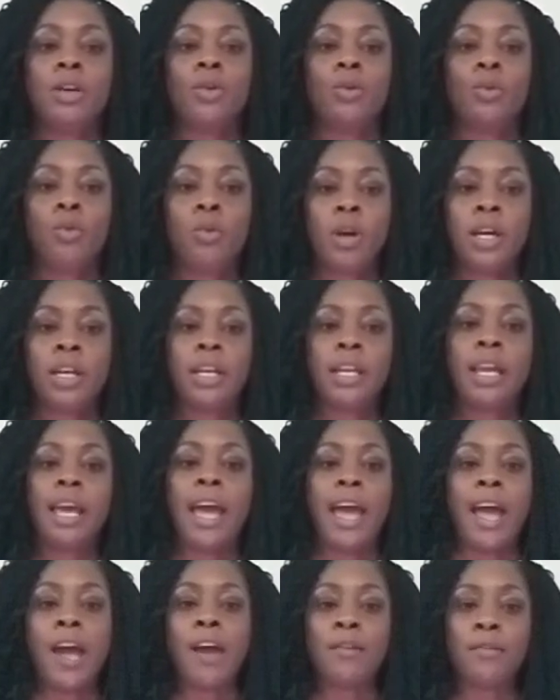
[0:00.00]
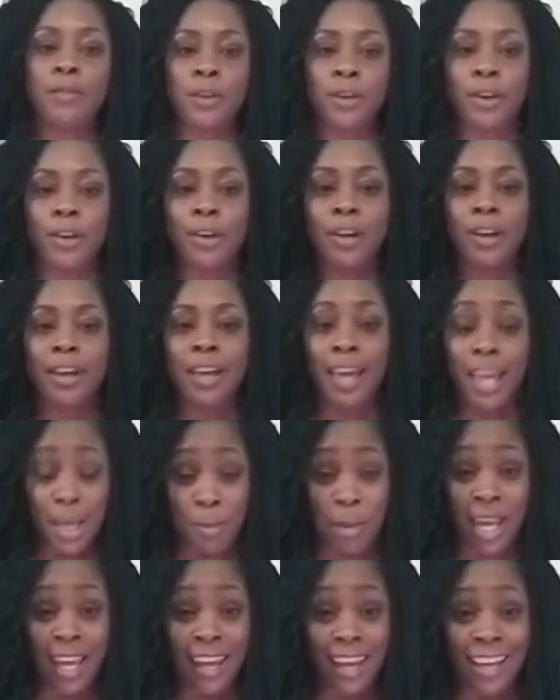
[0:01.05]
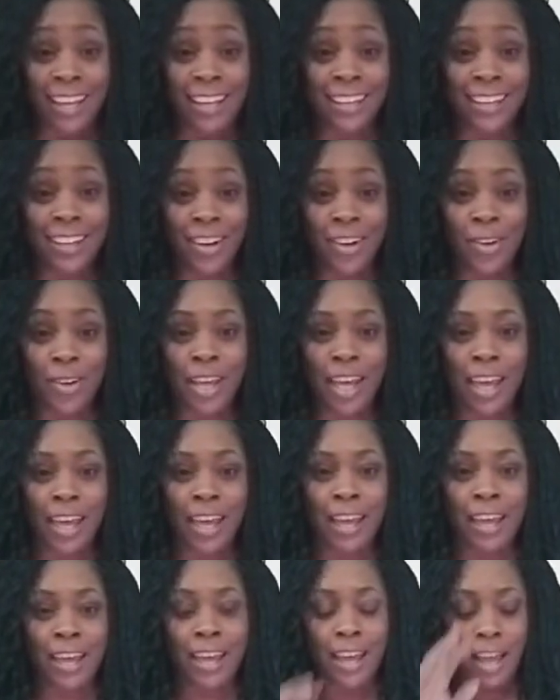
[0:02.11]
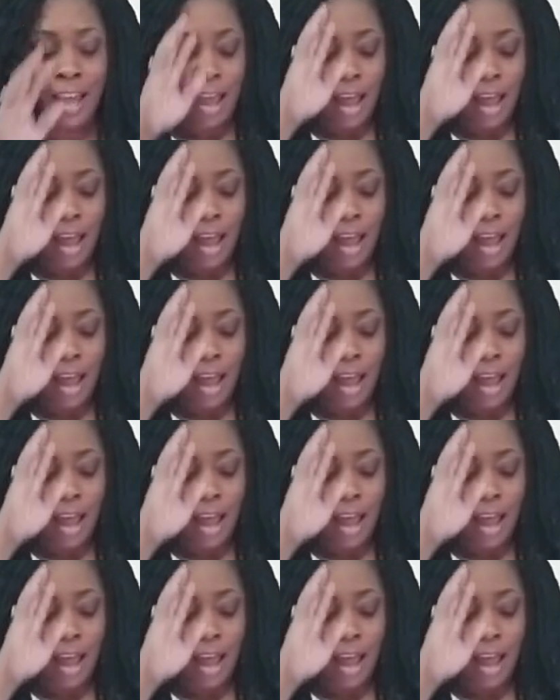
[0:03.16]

running after a man, okay?